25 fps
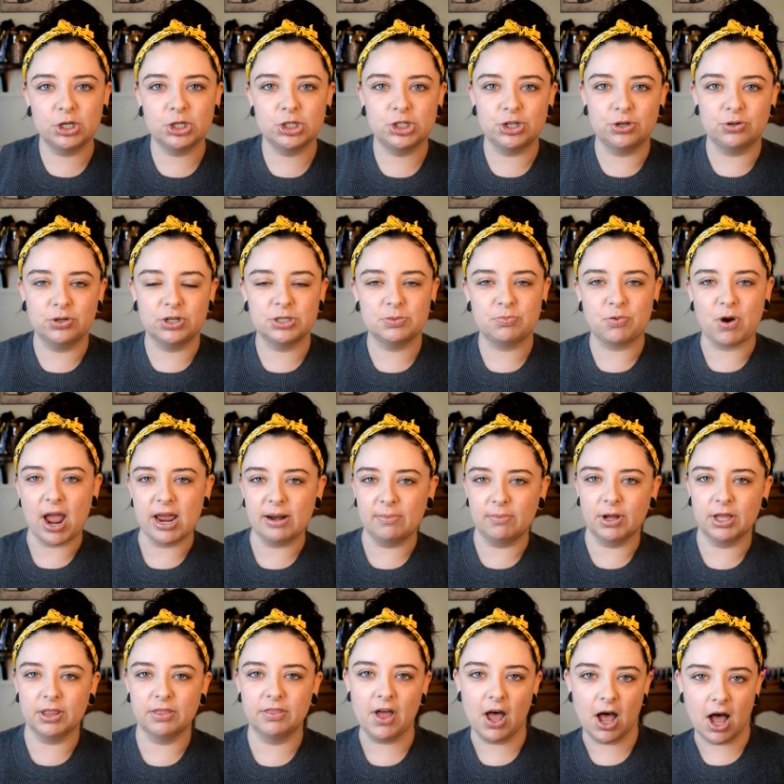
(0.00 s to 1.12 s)
June is Pride
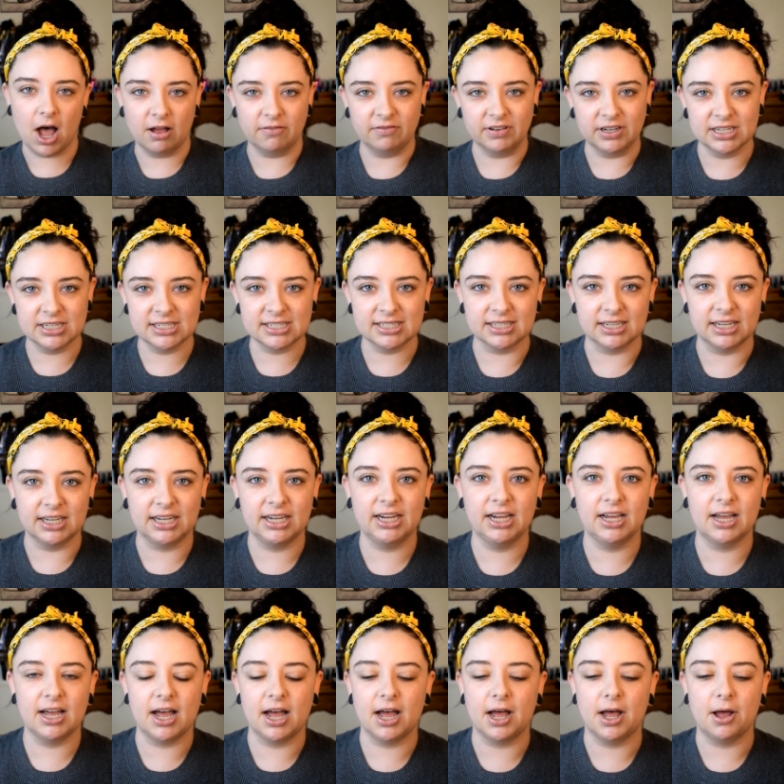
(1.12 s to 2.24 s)
Month, obviously.
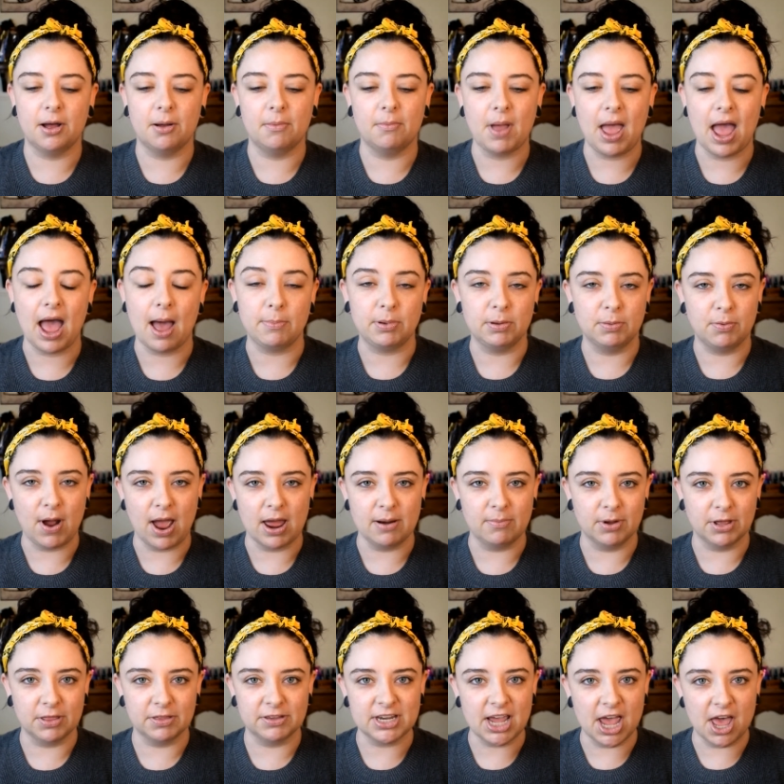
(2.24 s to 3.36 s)
Happy Pride
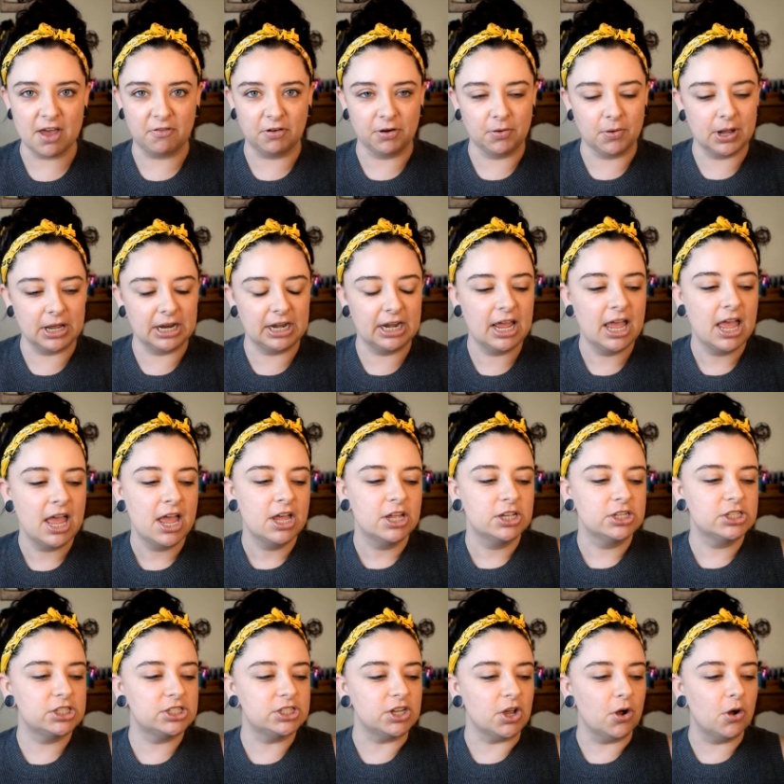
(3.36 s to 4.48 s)
Month to everyone.
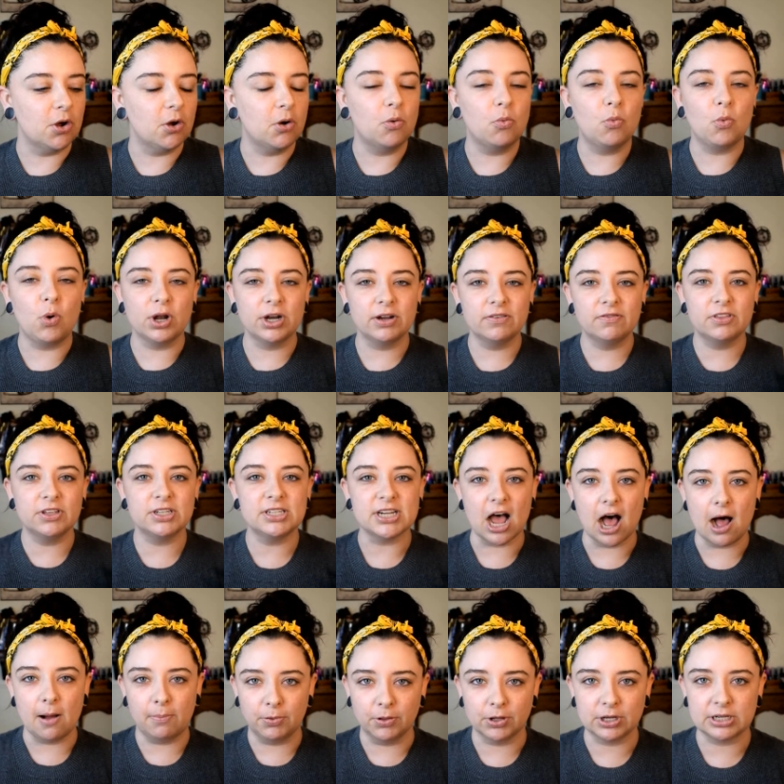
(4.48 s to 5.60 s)
So one of the
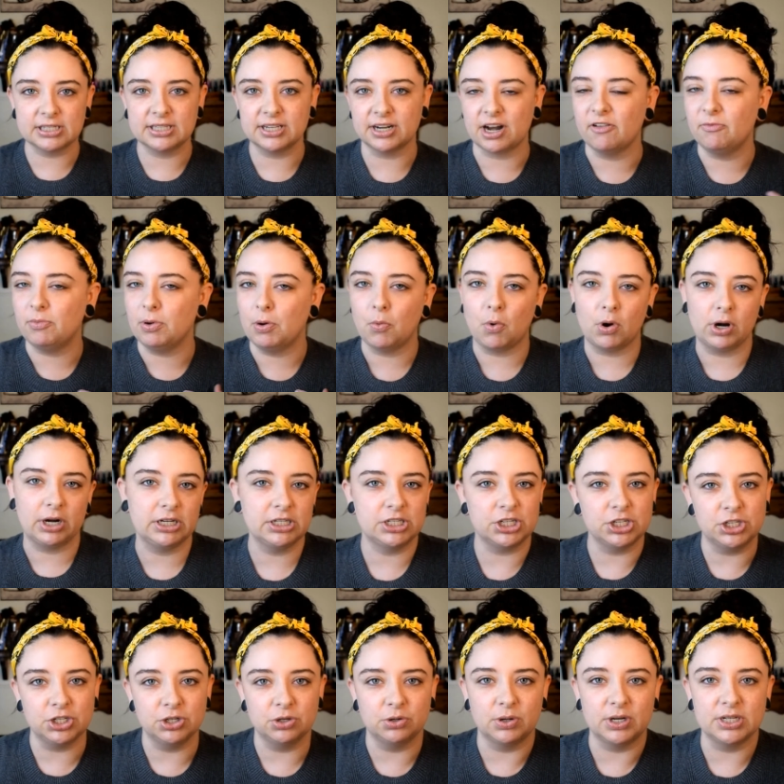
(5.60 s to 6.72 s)
top looks that I've been wanting to
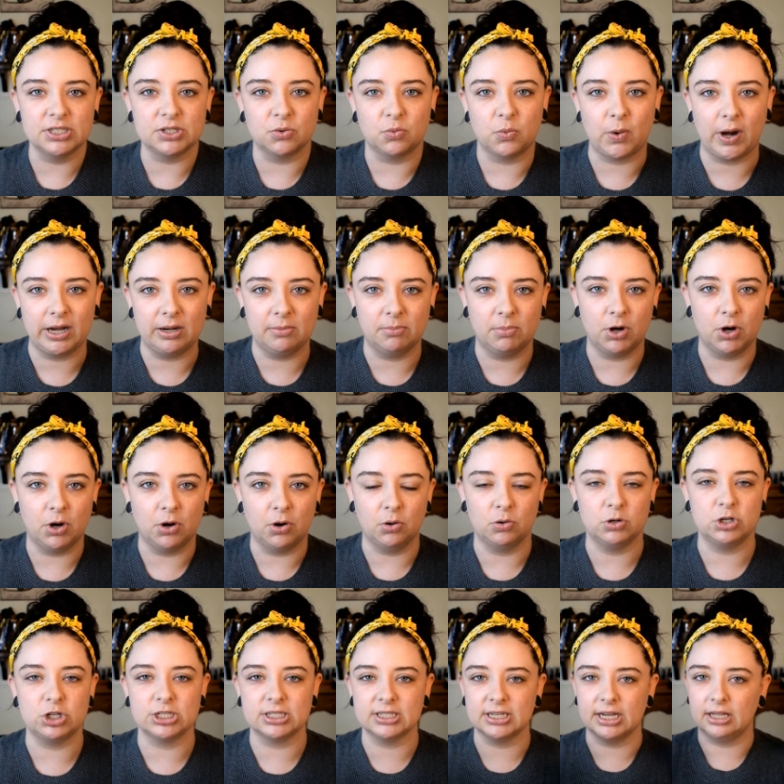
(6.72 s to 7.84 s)
do is a rainbow,
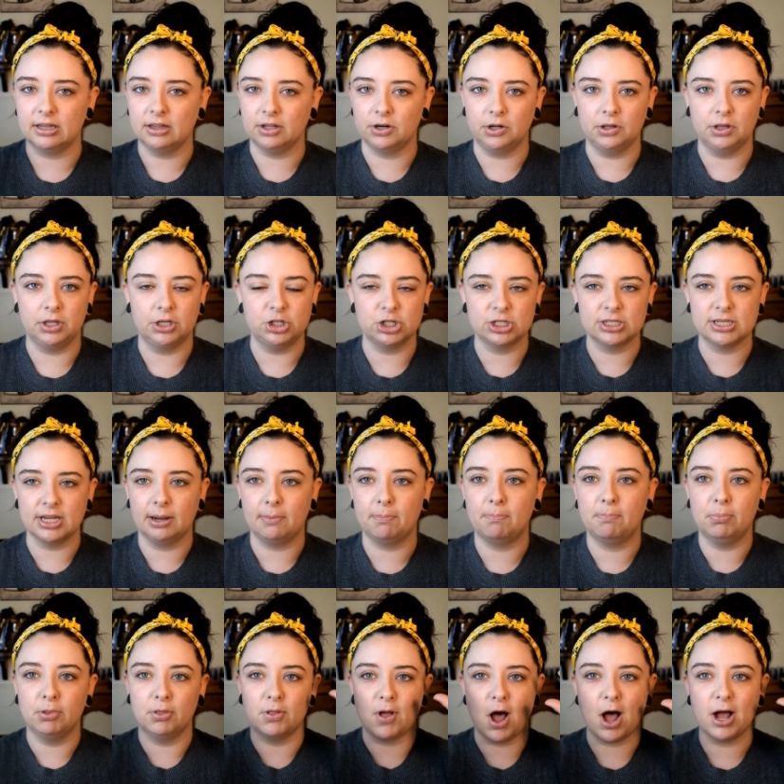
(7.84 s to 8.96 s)
just like literally just like
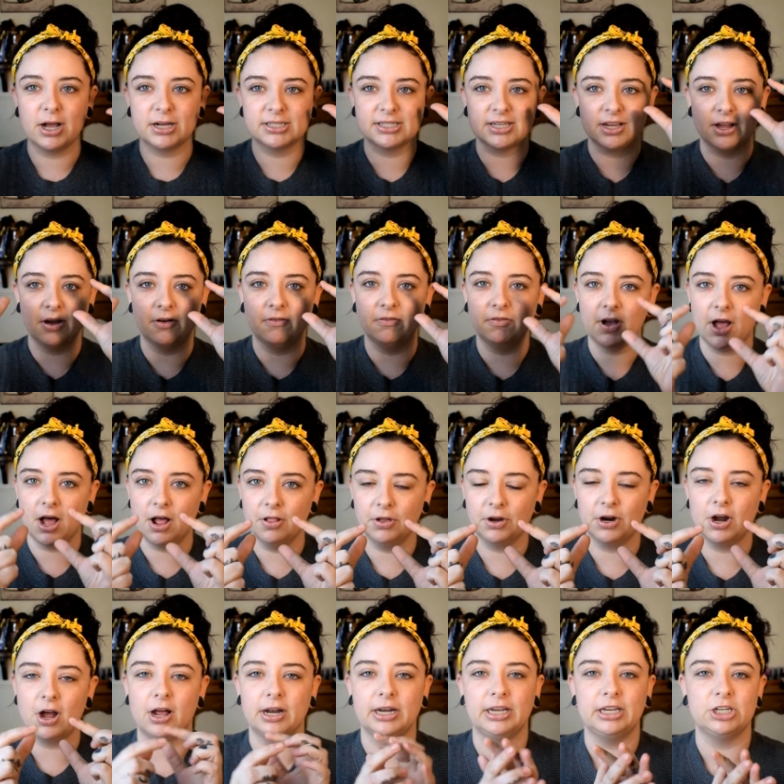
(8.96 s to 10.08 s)
blocks of color
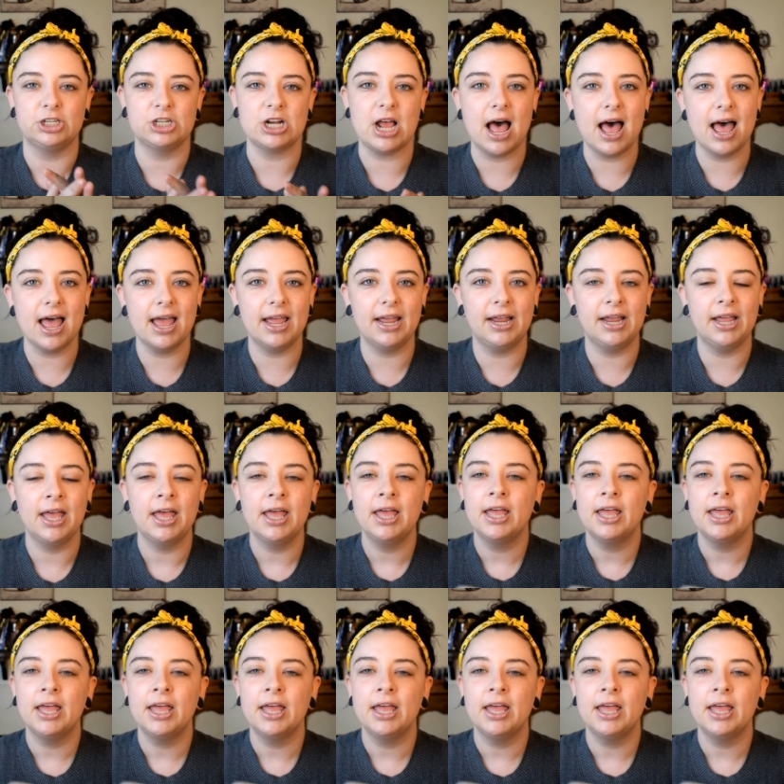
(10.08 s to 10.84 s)
on each eye.